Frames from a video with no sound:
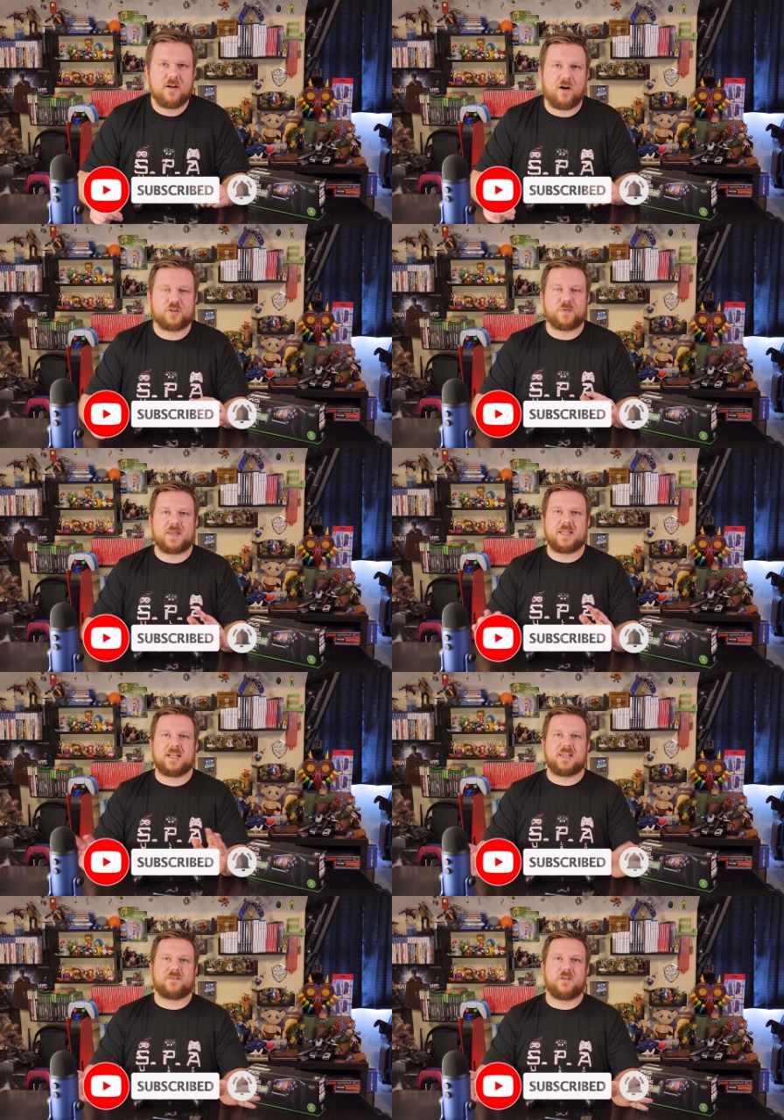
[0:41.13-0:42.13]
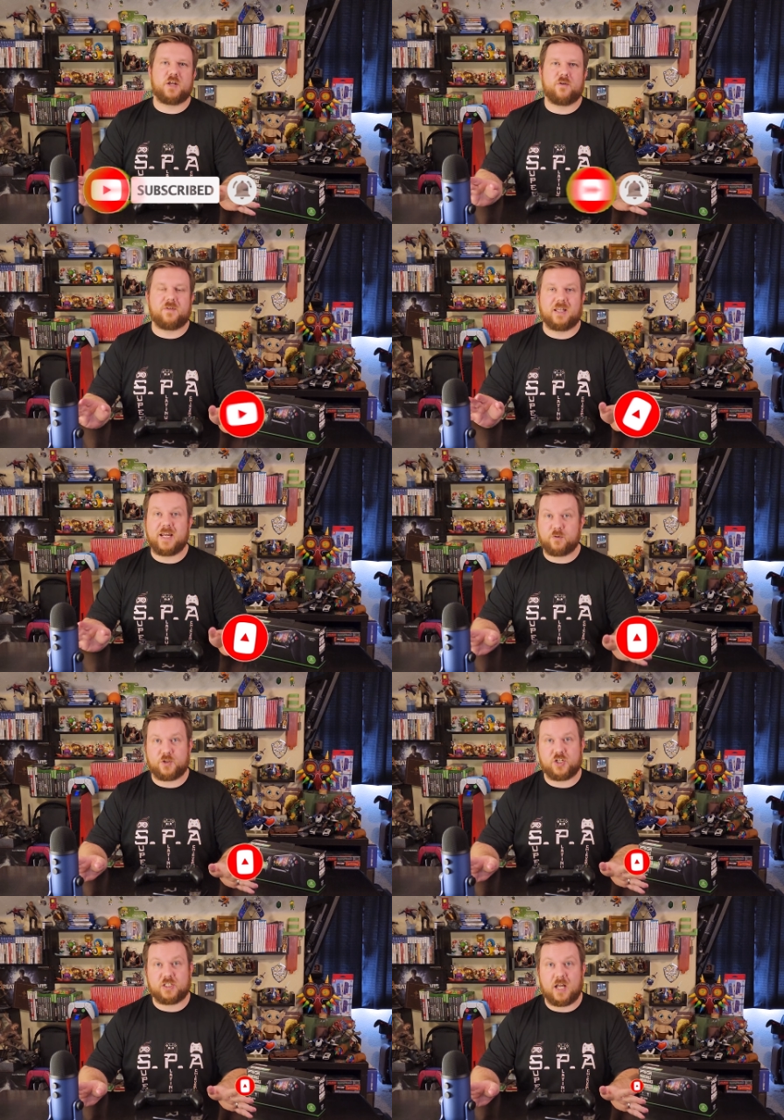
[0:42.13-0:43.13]
Also, at the end of this video, if you liked
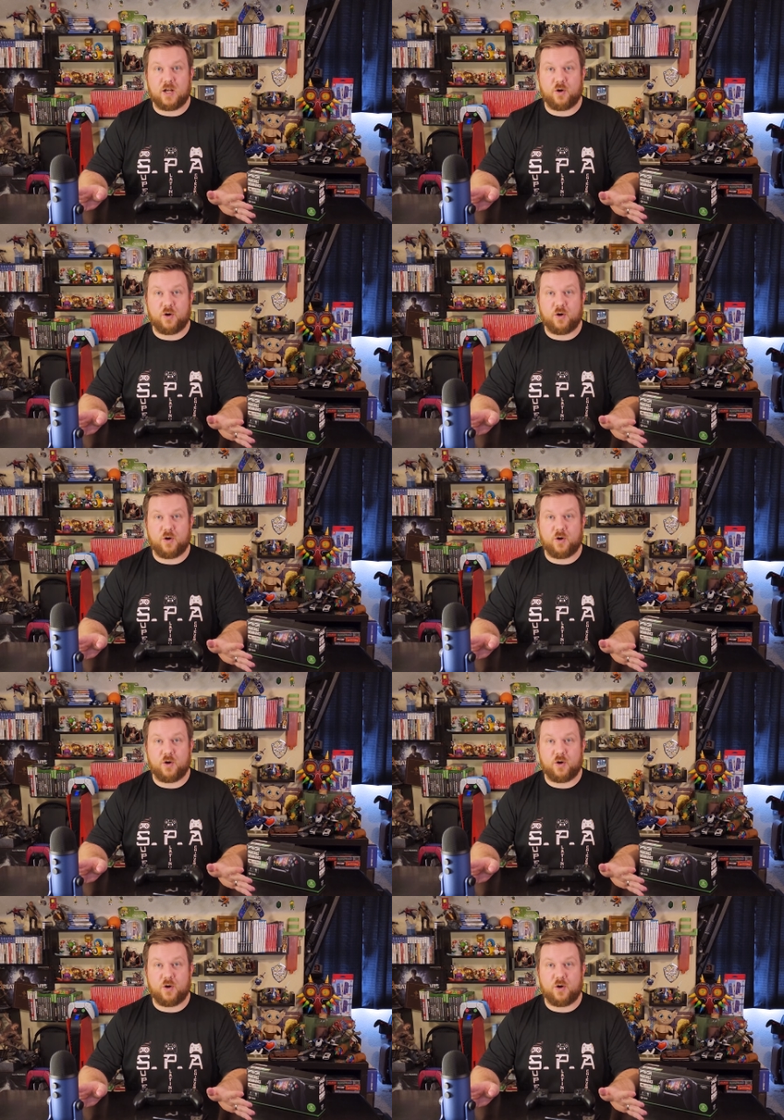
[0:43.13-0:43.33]
what you saw,